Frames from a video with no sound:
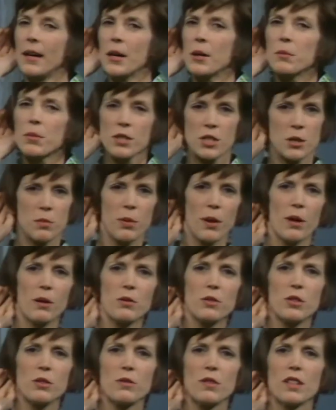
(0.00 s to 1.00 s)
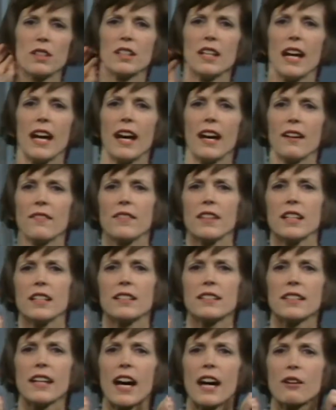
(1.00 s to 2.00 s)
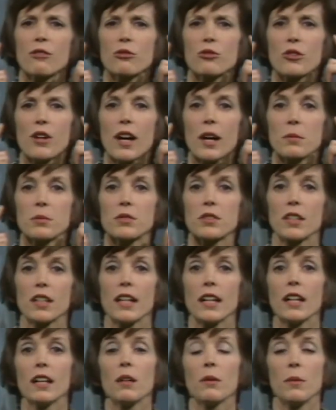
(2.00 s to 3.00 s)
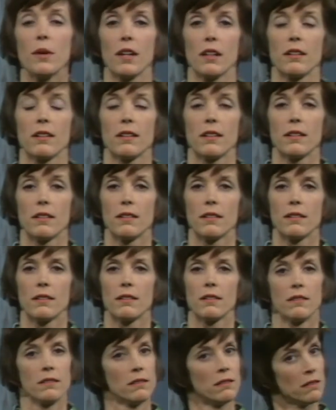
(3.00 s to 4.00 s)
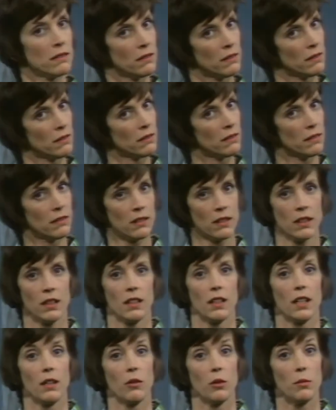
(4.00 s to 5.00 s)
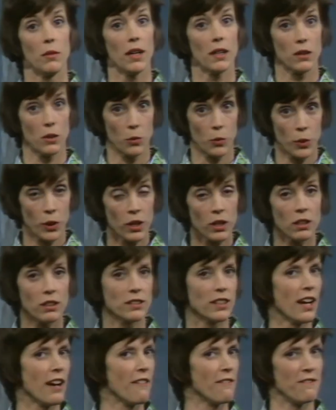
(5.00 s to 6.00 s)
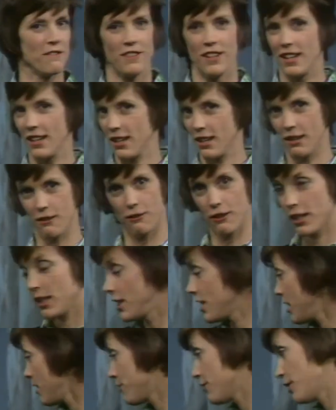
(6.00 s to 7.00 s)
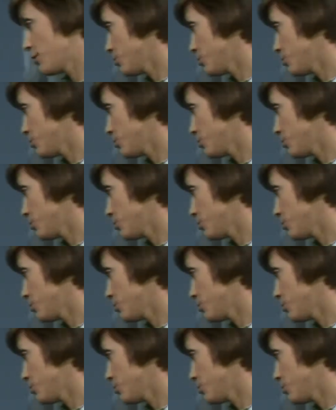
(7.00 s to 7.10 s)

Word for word: But suppose you didn't have these sound traps to hear with. It would make the world a very different